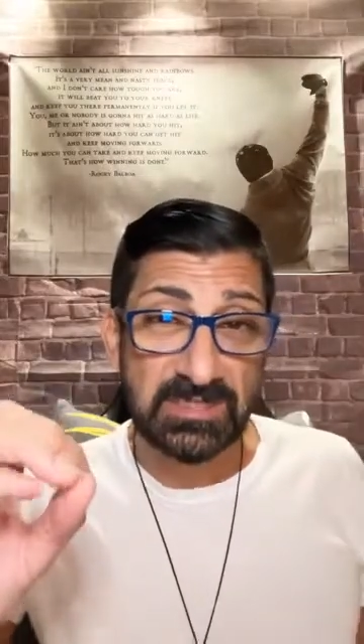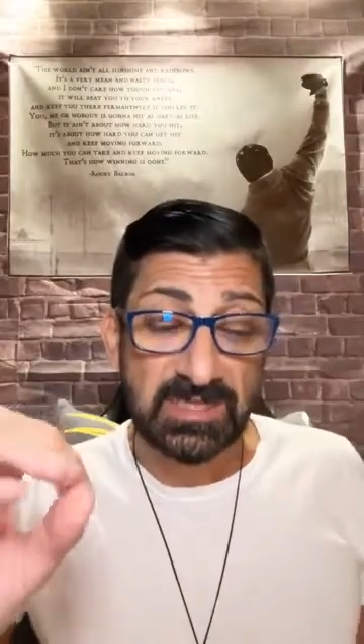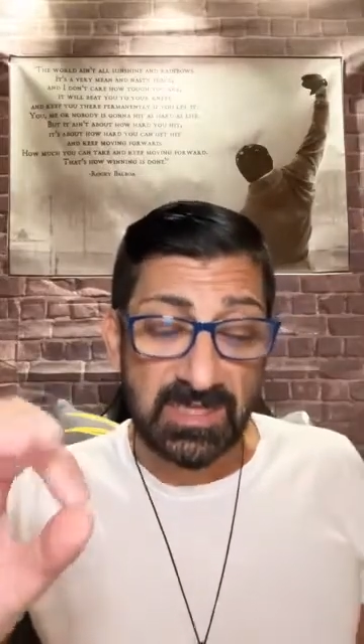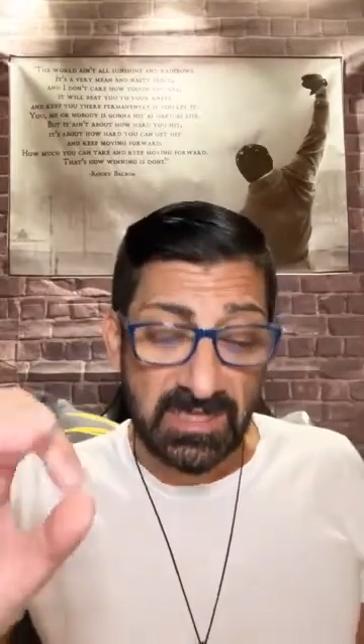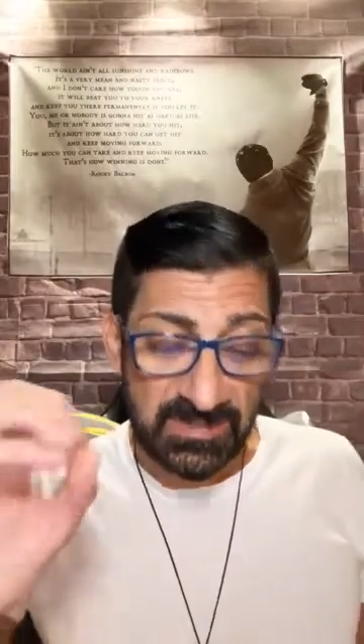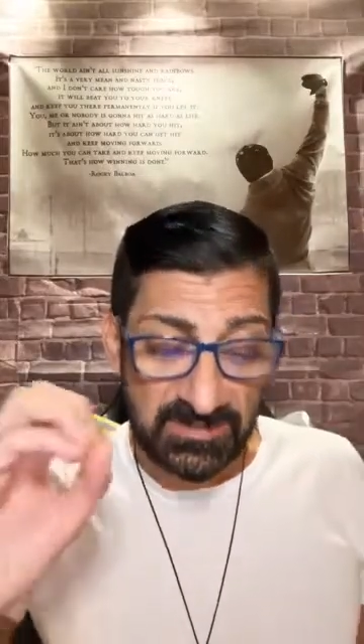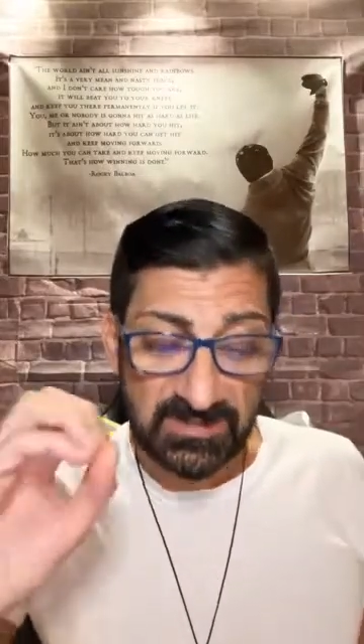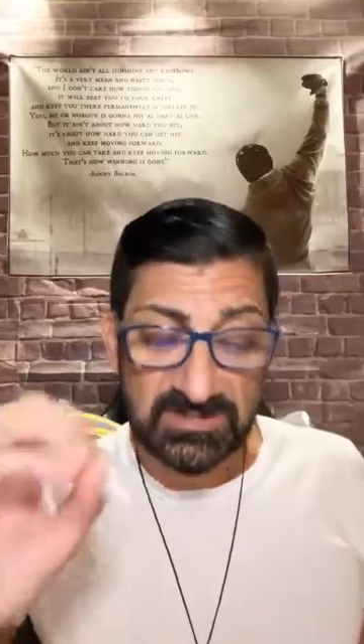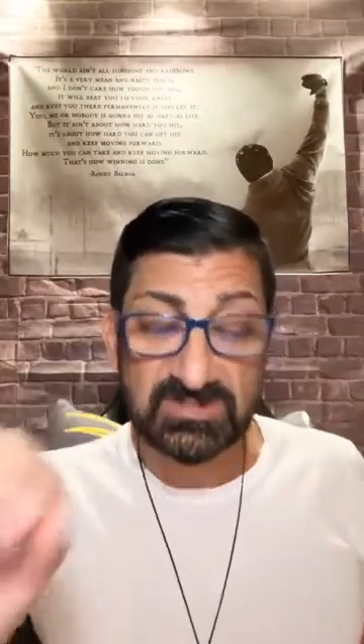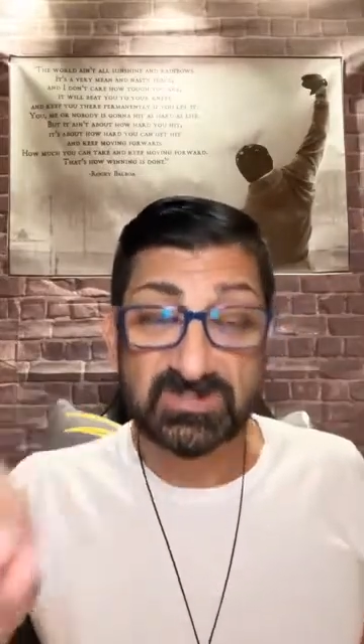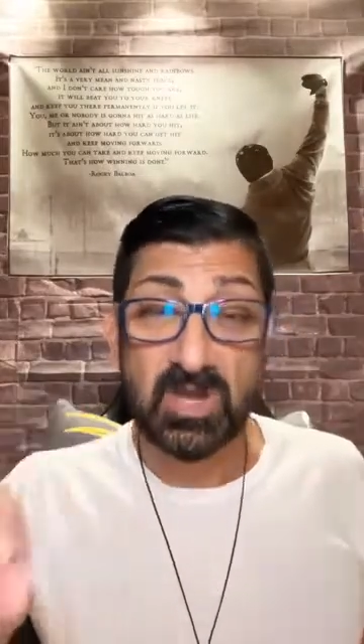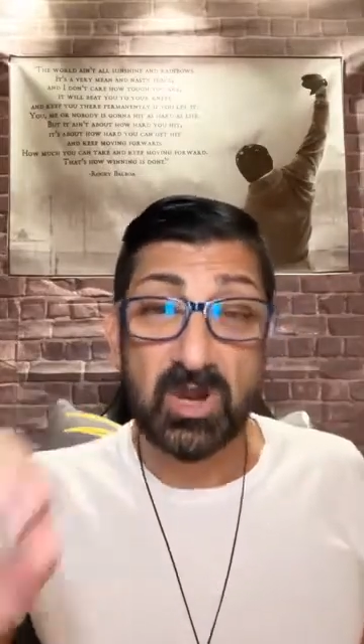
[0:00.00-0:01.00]
in the
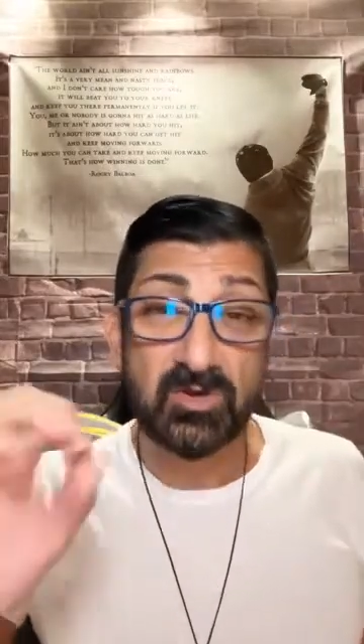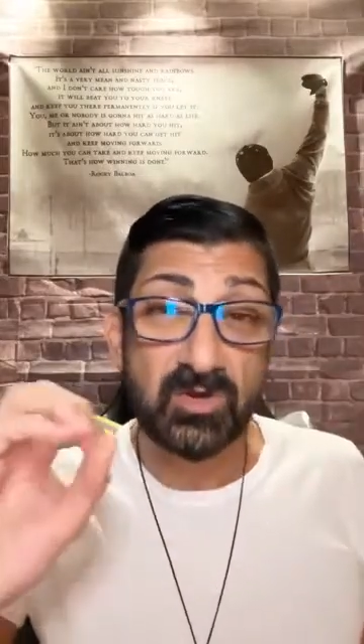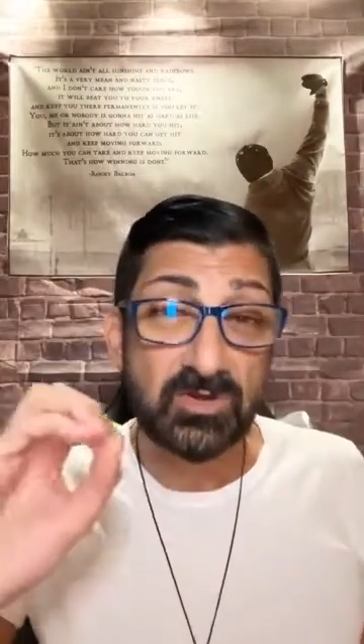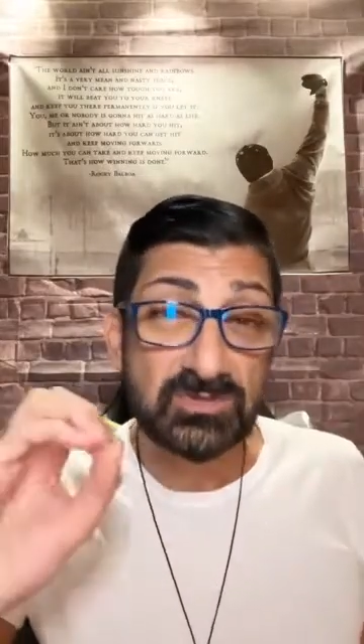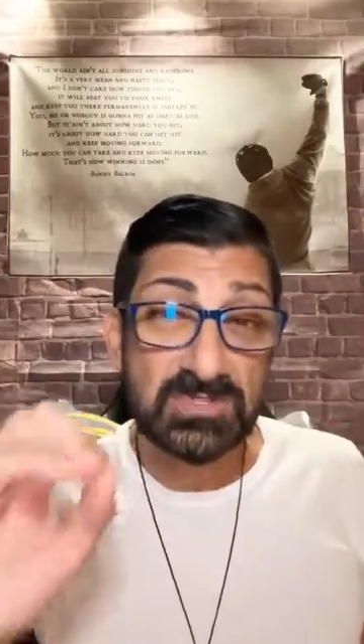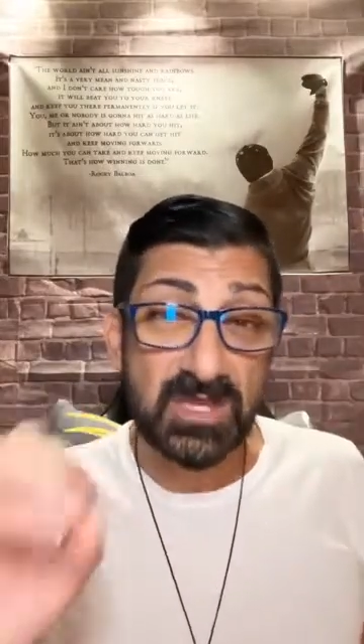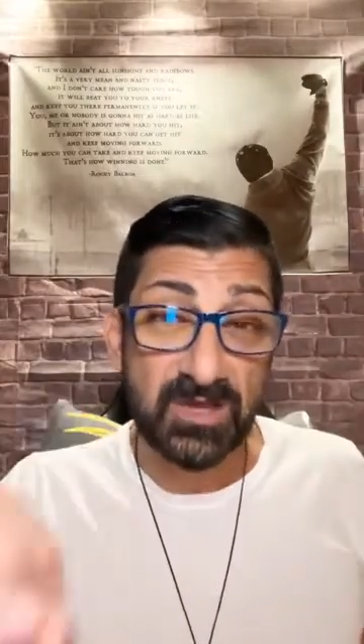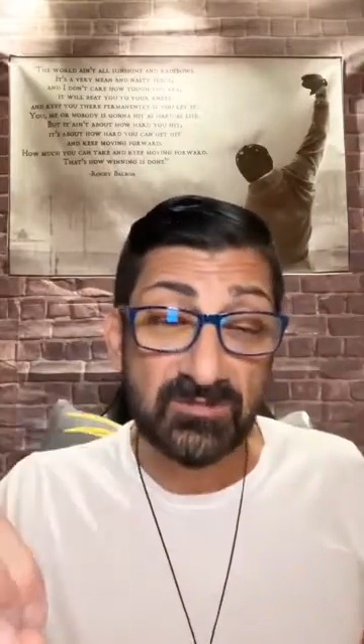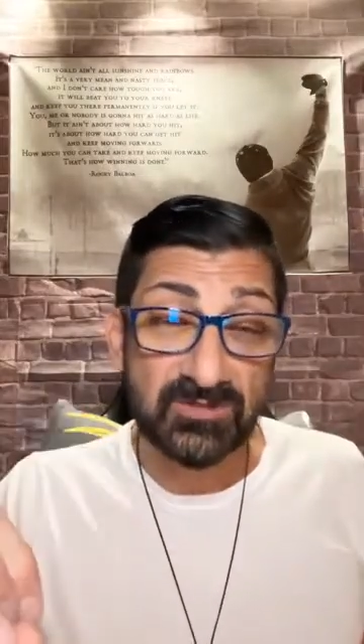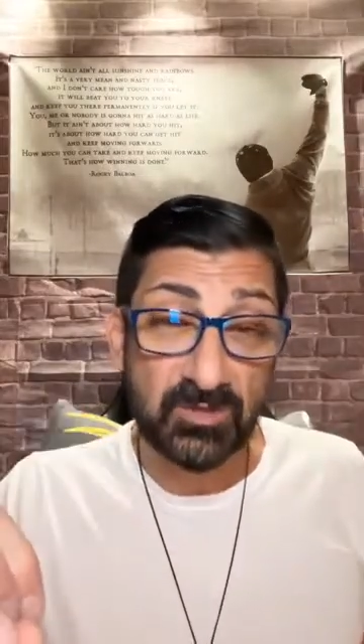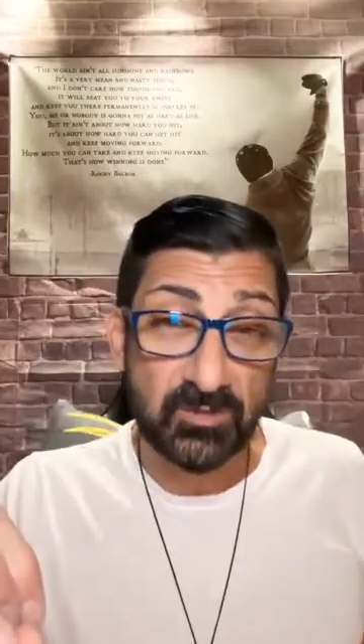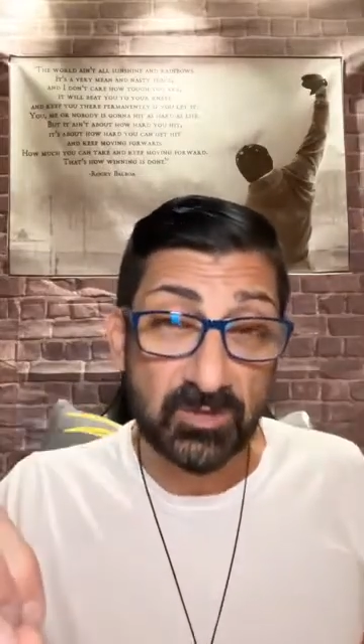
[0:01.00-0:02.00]
sorrows of the
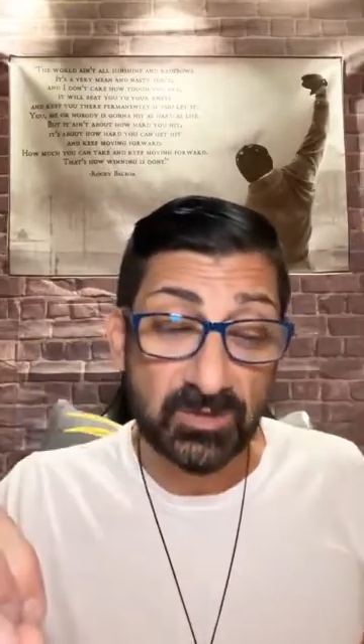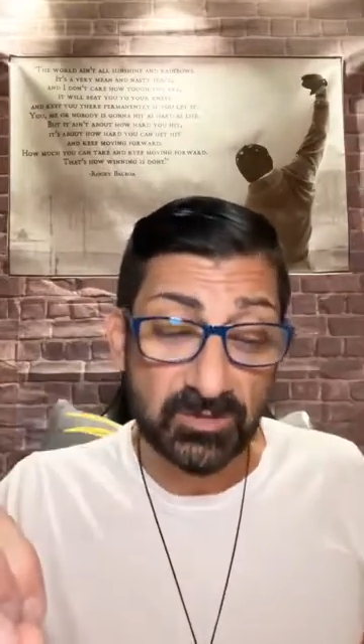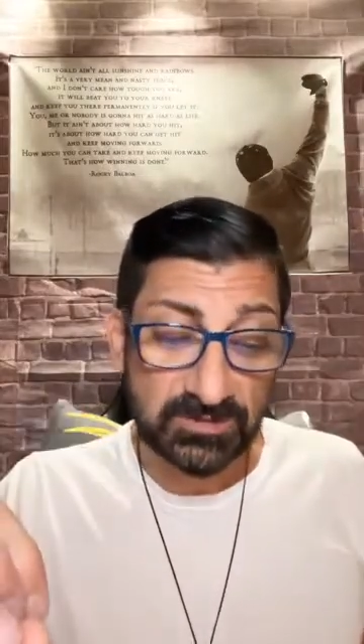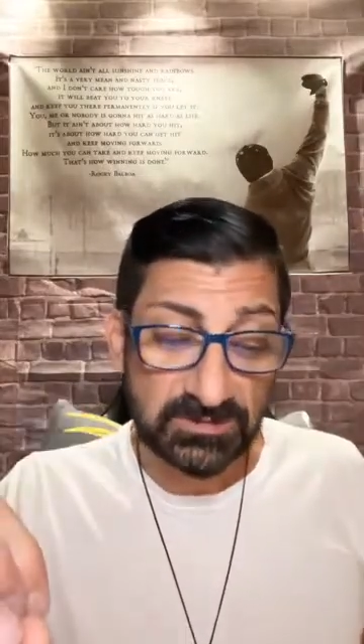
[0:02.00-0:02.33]
world.